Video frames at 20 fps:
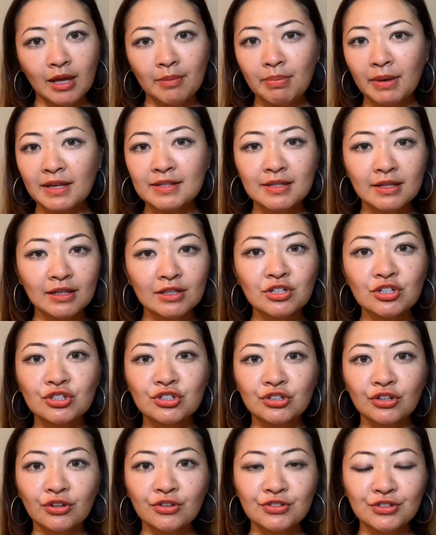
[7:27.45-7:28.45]
It basically just
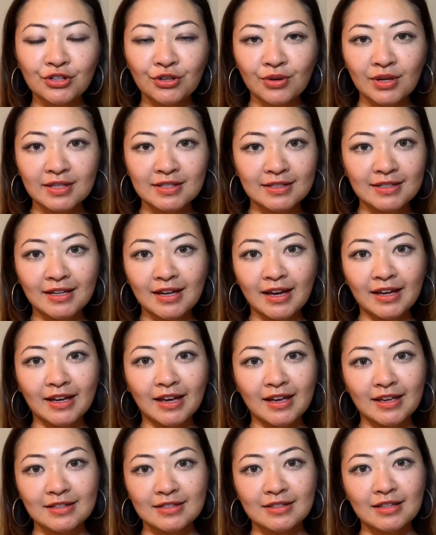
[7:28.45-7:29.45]
shows
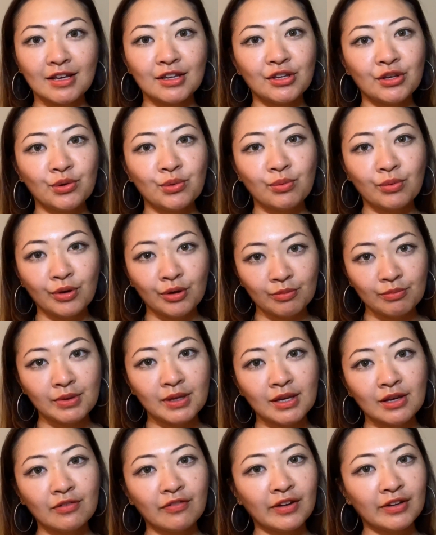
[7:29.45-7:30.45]
USCIS that you will
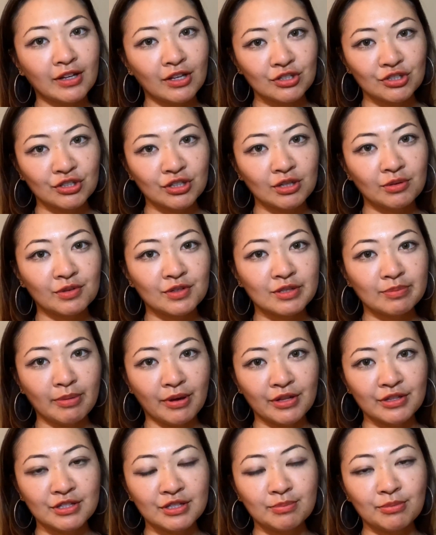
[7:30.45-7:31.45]
be financially
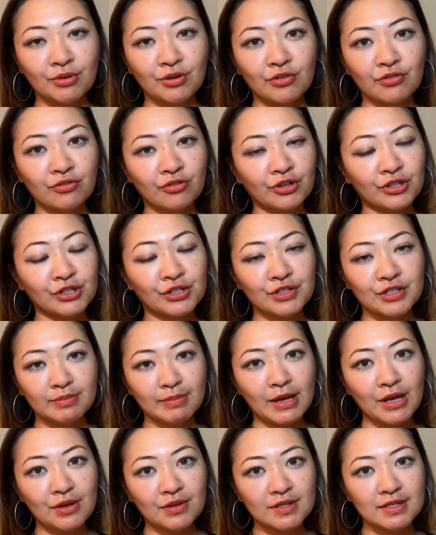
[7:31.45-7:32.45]
responsible for your
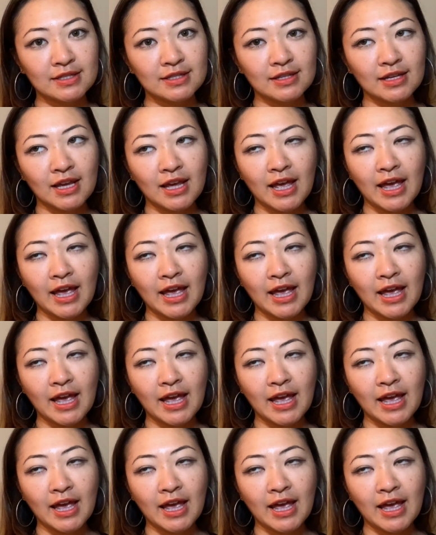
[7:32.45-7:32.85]
spouse,